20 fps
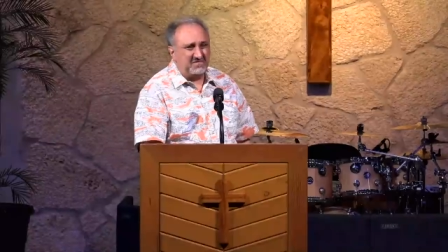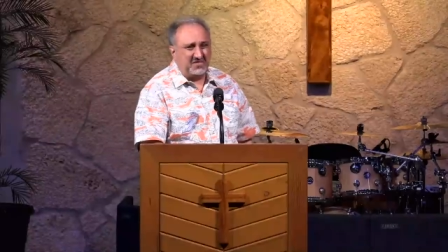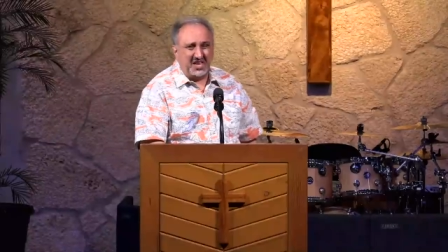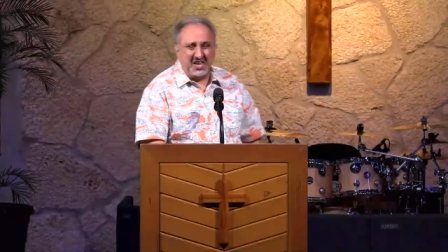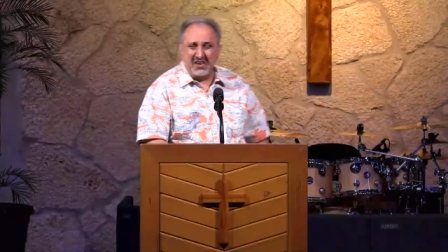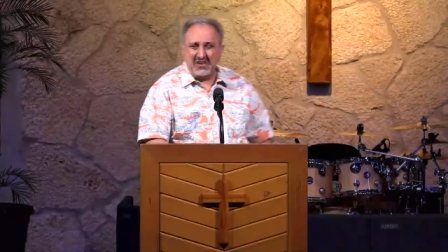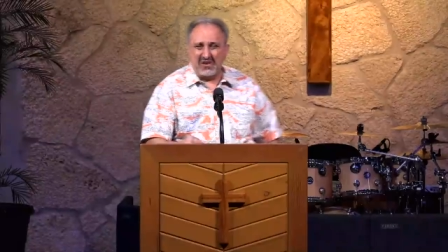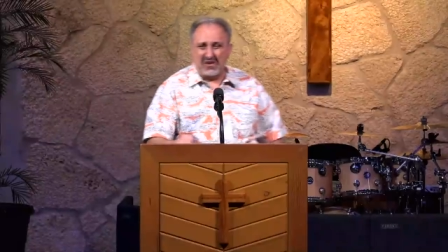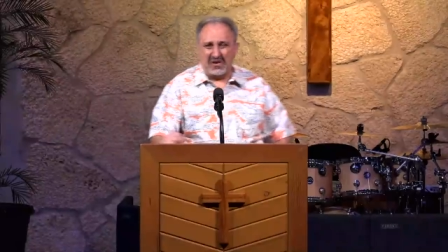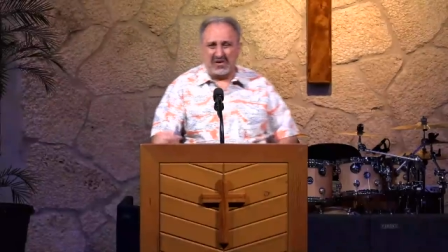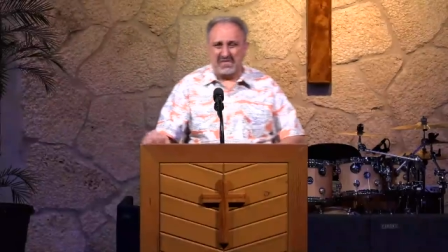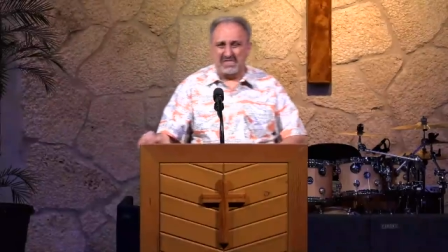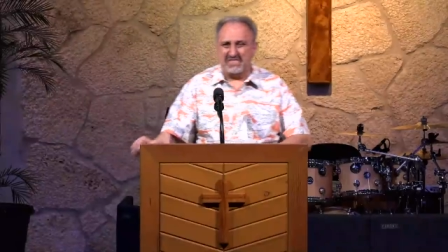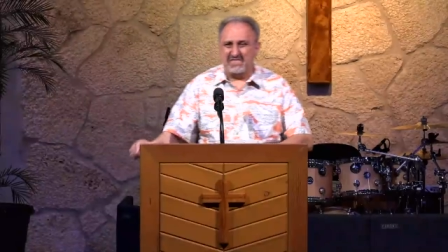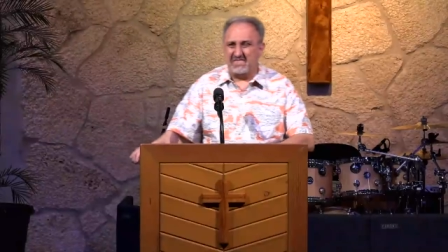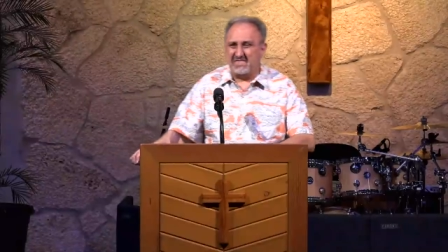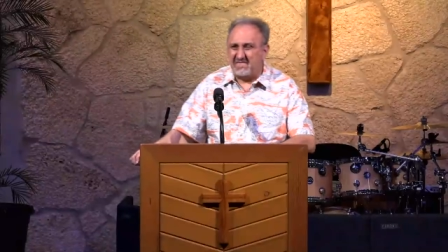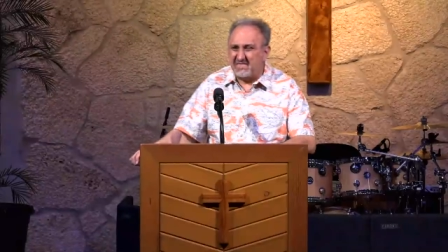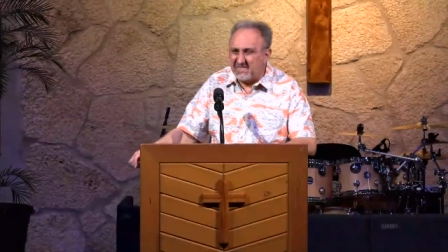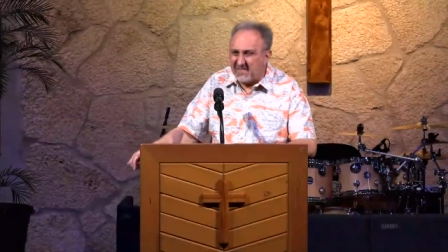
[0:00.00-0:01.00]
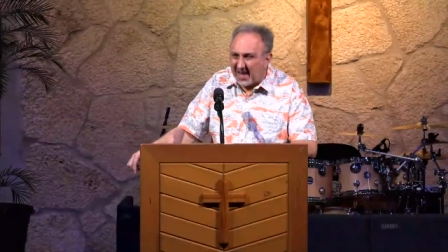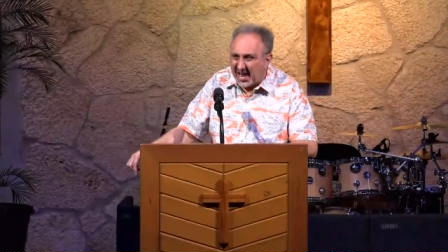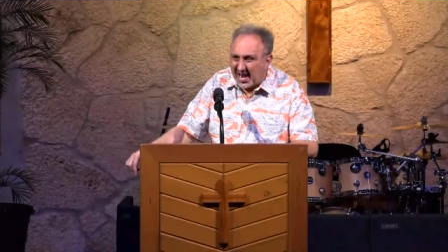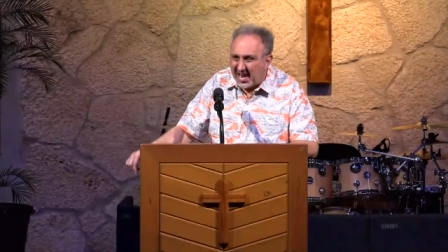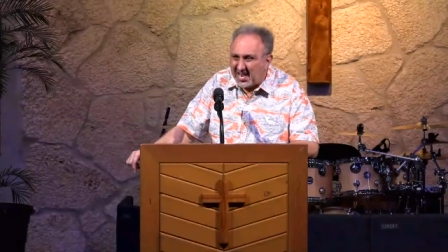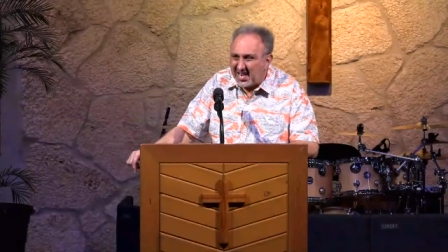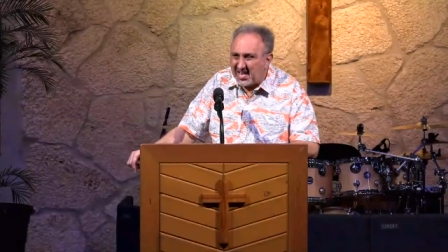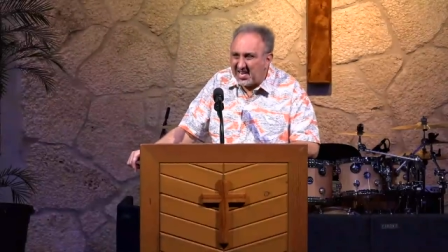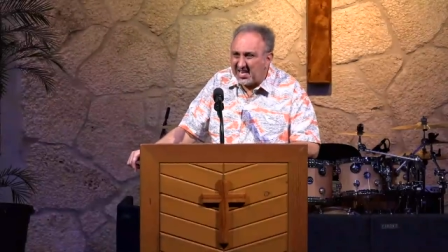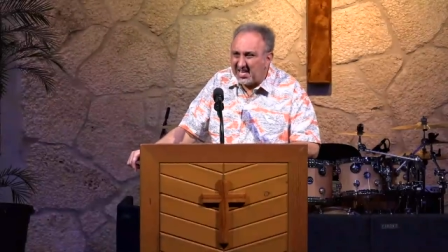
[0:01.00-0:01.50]
they are
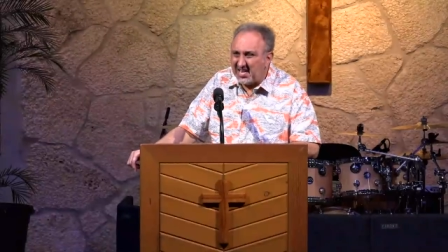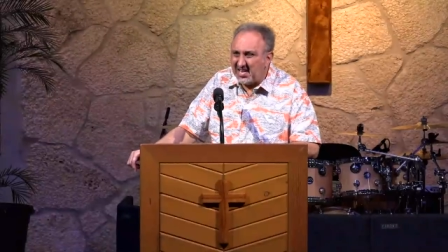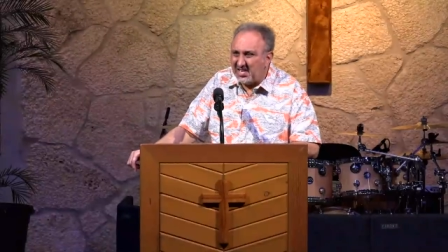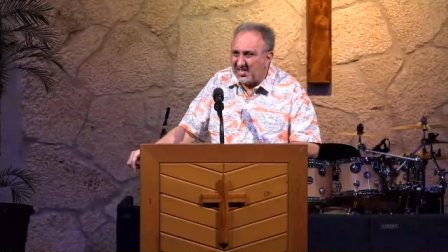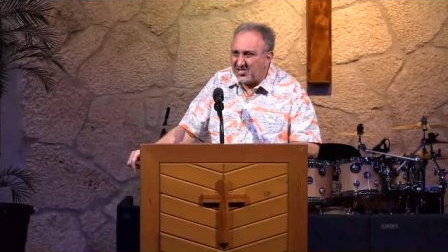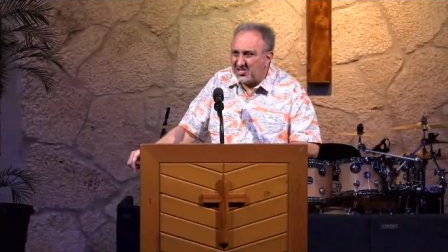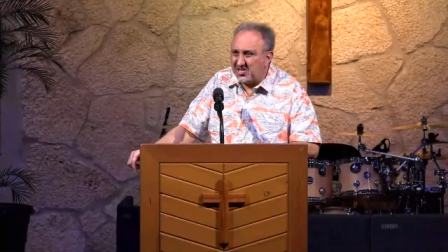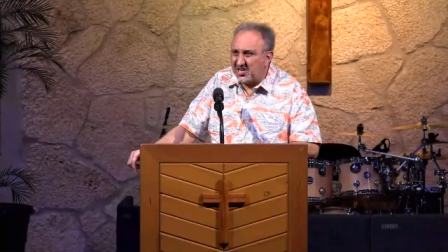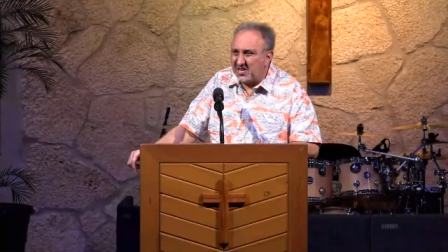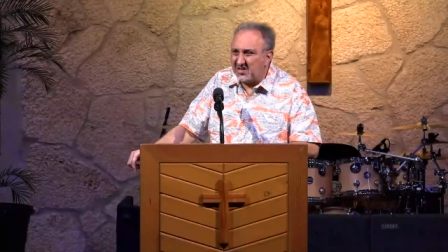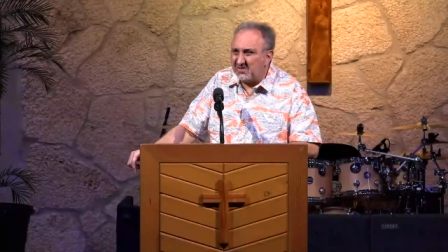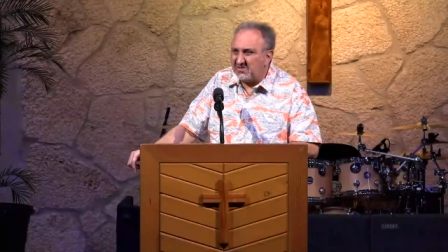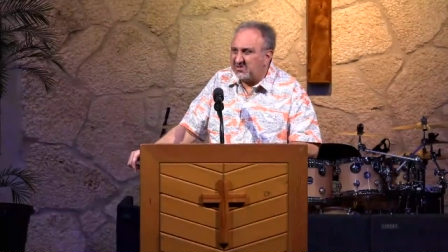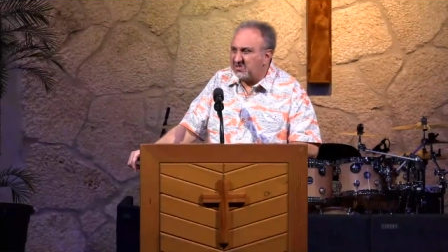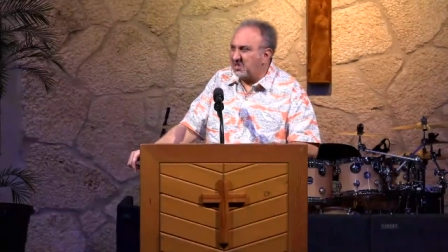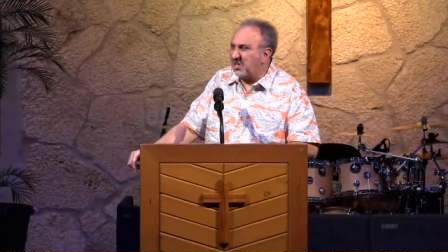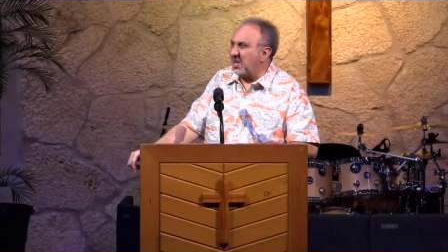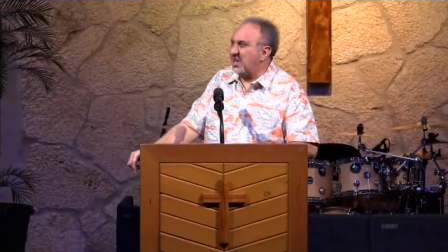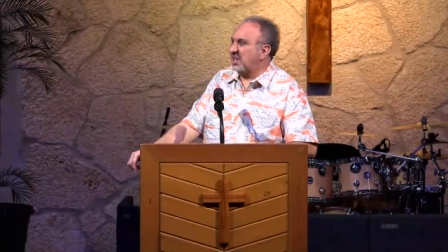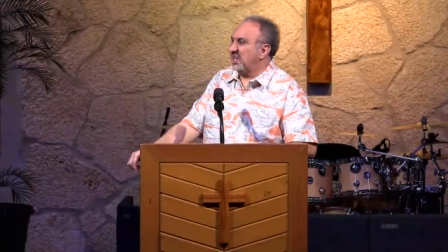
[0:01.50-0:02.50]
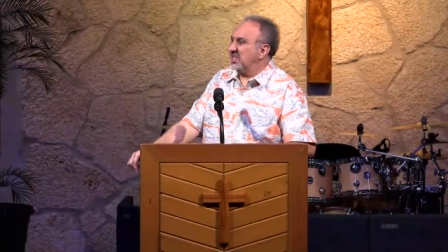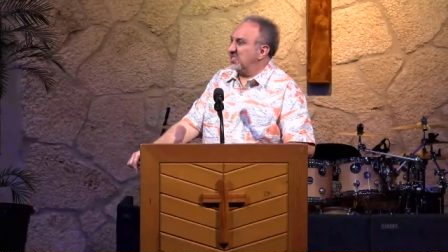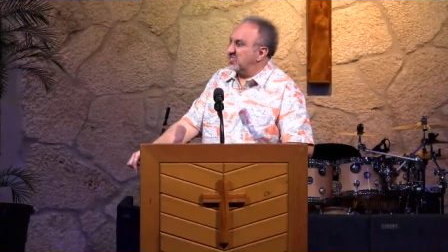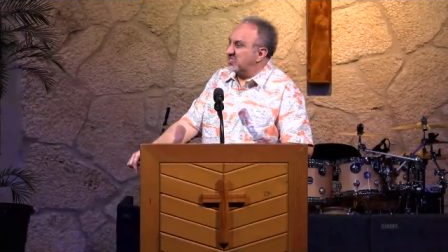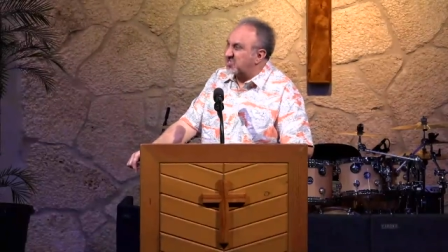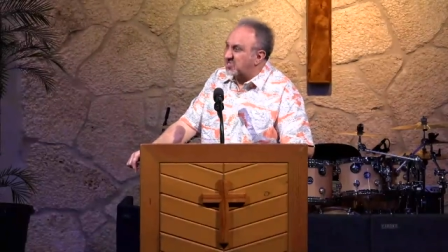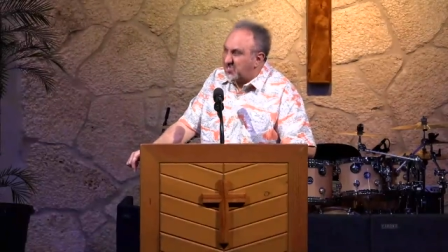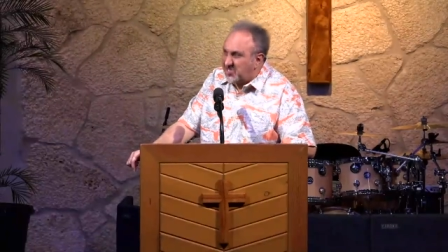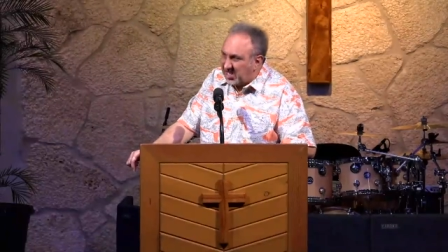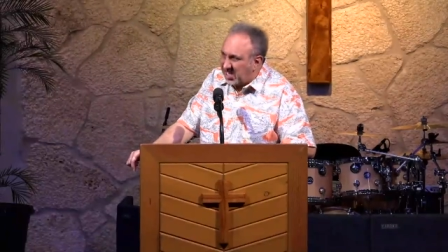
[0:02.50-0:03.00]
fighting each other,
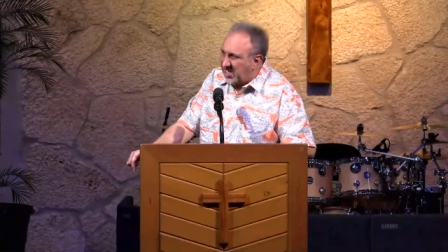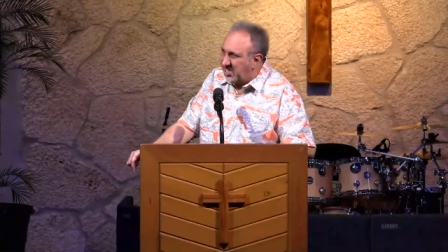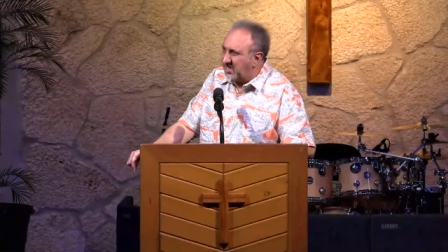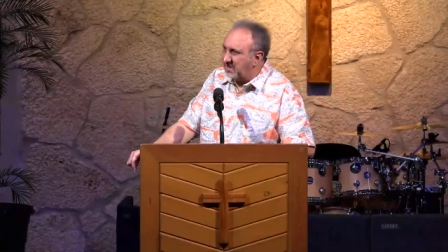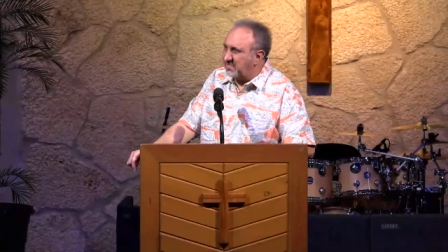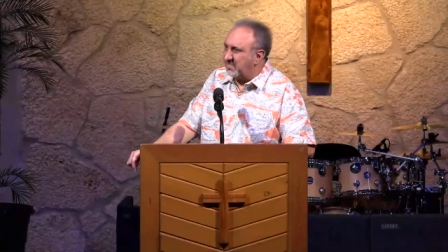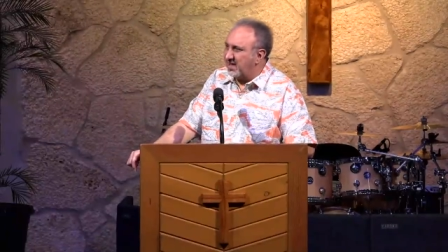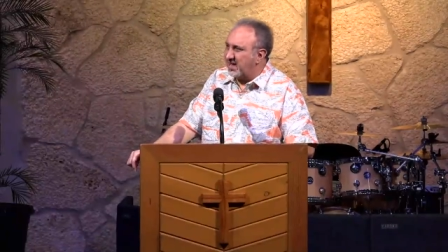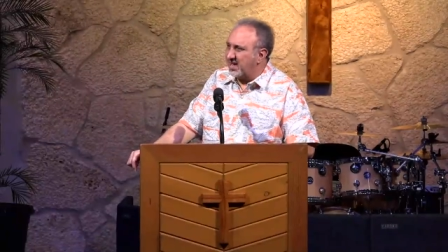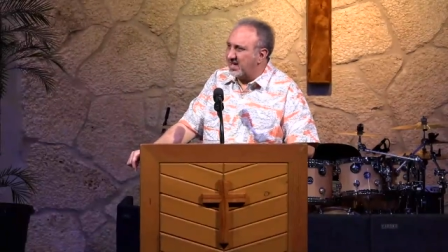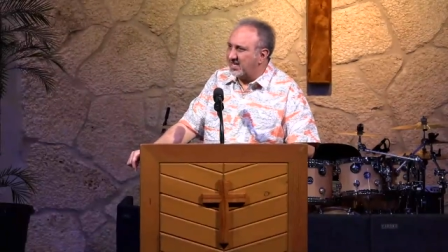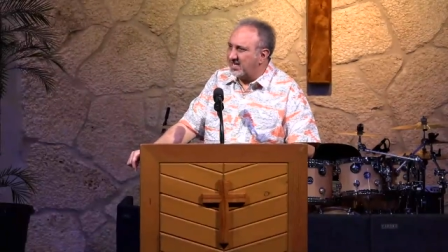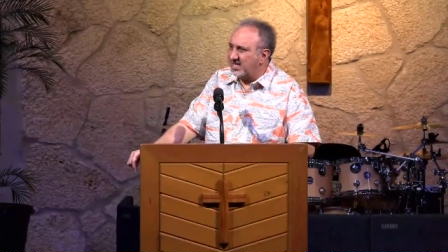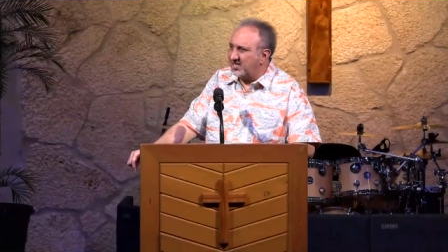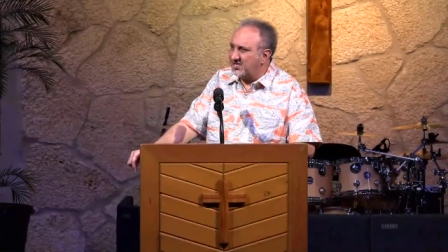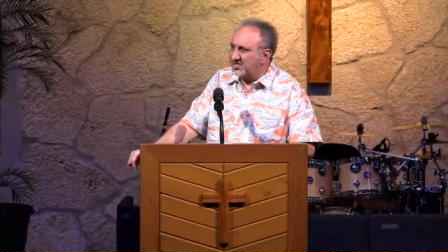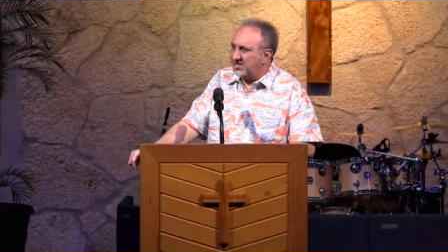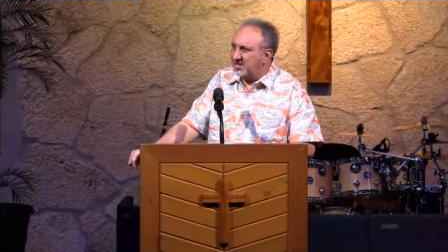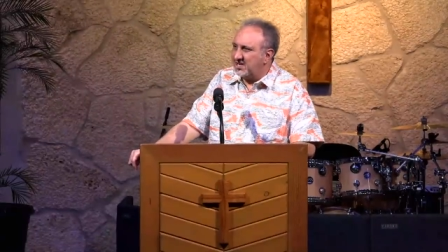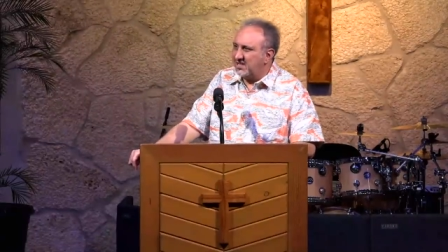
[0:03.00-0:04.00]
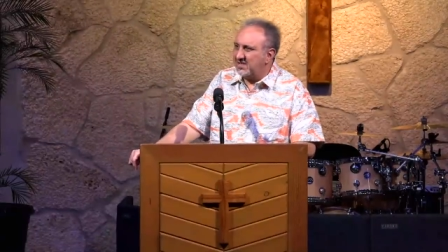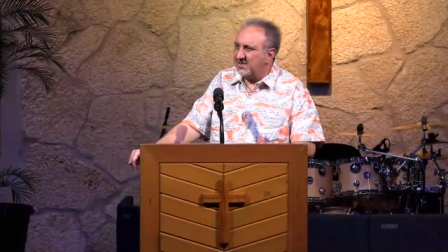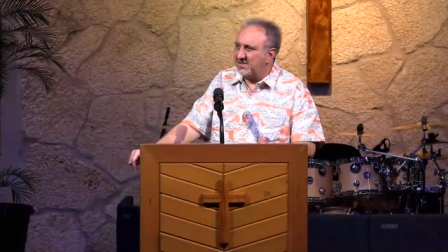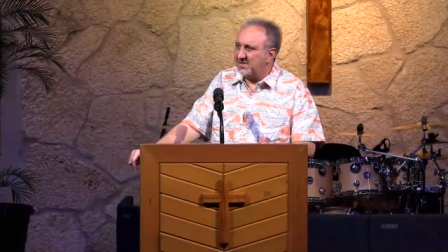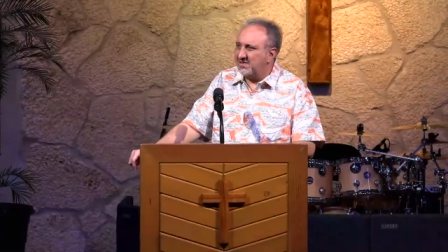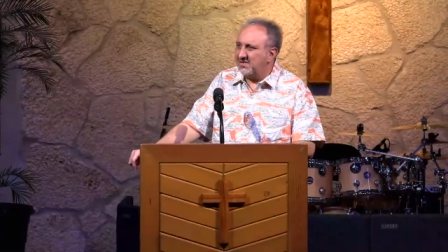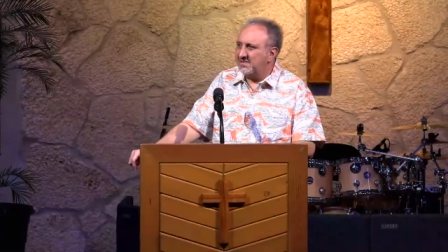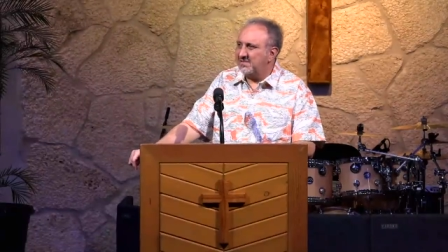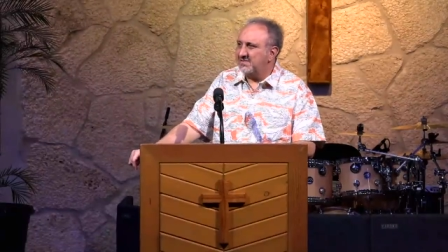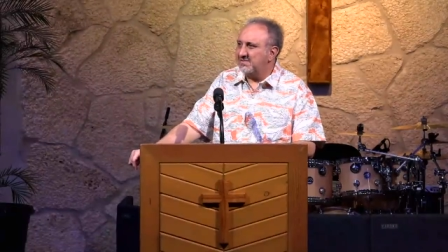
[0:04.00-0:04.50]
talking stink about each
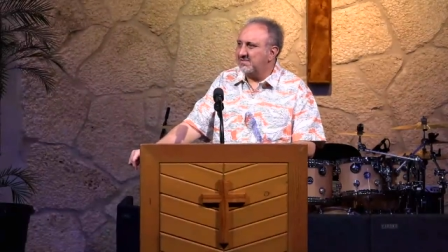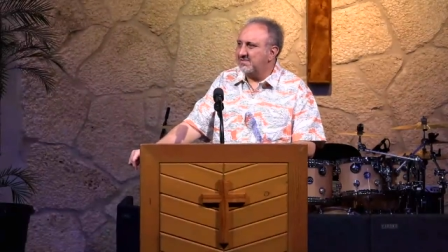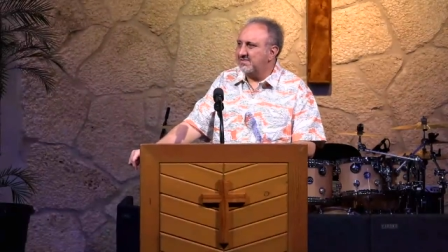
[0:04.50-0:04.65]
other?